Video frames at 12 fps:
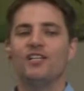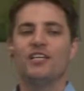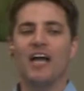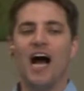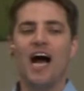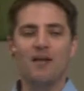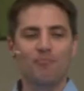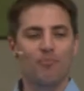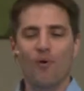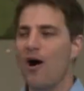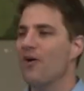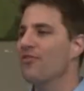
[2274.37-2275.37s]
God
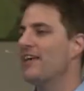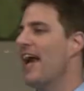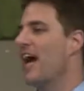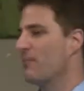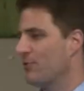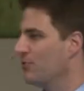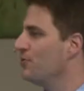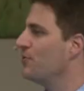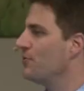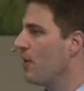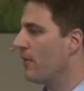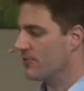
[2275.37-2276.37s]
brought the animals
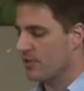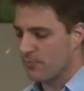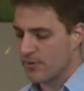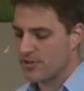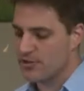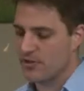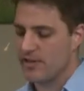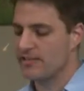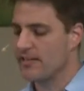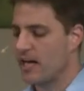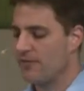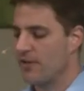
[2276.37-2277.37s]
to Noah, so I'm pretty sure he's
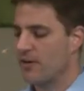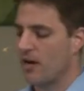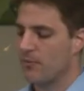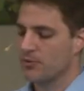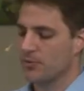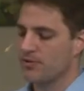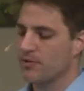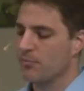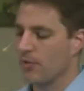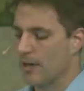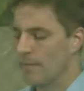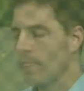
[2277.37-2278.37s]
got it figured out which ones to
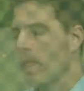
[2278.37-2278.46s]
bring.